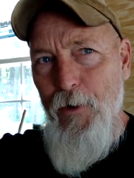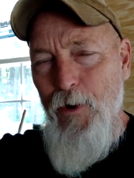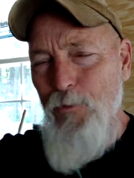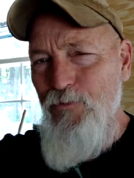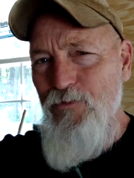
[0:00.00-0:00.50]

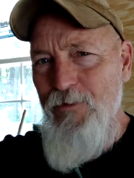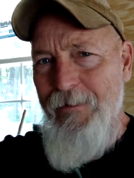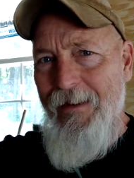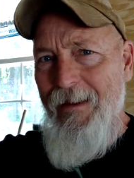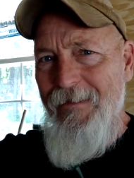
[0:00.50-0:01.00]

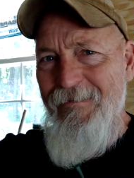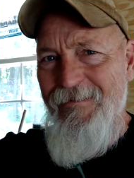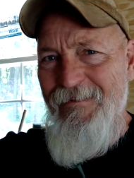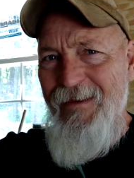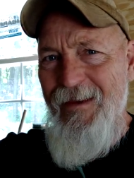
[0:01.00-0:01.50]
ocean,
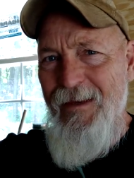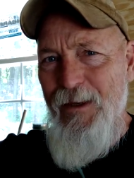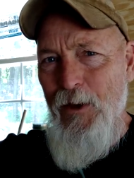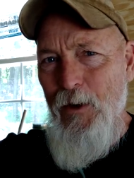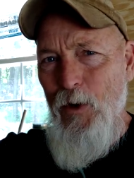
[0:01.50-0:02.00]
sea,